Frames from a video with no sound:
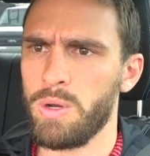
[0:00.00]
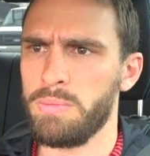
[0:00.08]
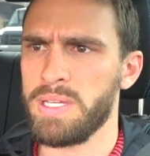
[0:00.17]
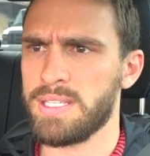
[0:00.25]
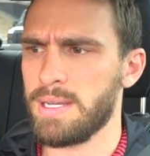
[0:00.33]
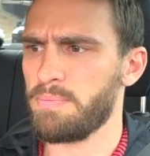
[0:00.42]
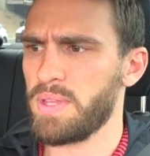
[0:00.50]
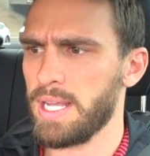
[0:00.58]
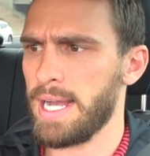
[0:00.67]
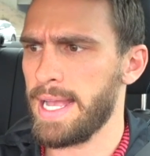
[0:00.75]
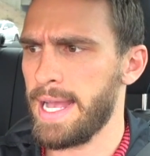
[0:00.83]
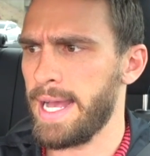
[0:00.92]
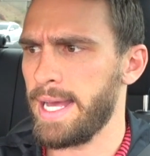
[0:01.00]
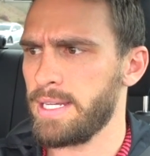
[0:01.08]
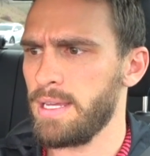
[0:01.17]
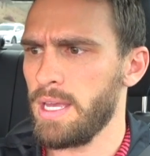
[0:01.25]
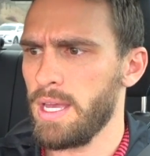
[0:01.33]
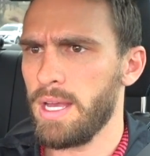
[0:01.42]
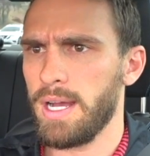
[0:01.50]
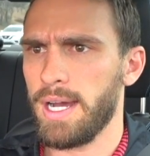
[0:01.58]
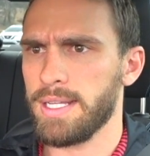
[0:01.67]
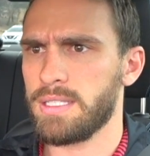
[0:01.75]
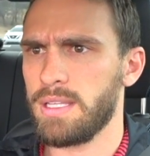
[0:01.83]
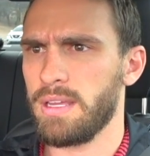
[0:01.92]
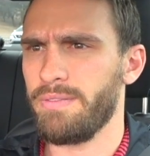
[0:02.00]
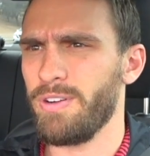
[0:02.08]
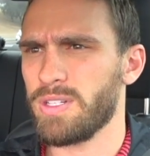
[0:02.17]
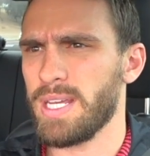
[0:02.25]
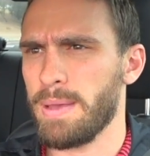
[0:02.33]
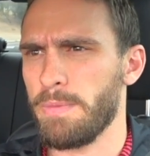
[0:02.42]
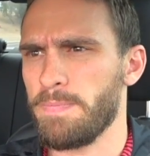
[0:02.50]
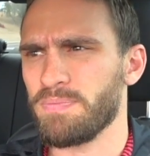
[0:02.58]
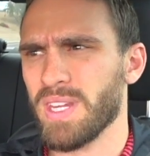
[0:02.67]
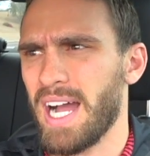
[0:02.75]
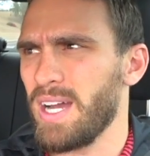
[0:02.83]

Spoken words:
be something I add to the infotainment.